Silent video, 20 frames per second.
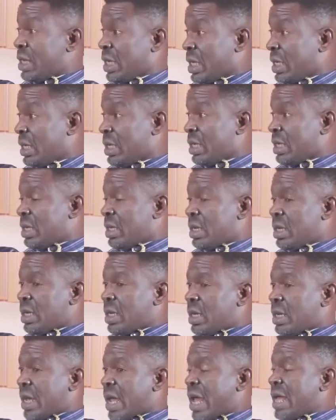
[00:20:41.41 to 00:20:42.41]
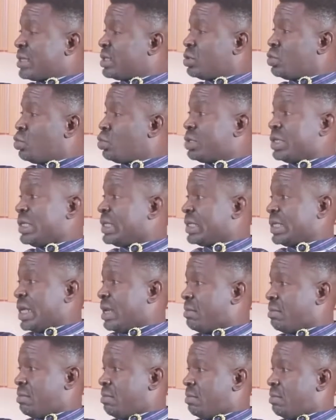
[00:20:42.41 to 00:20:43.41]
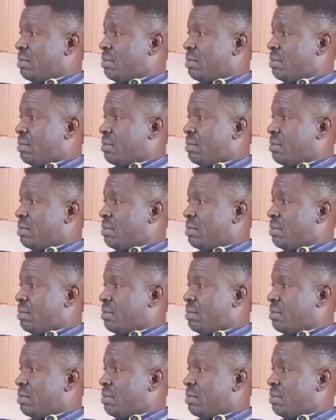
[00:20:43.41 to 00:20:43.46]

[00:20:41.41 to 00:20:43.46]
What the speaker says: in has no system.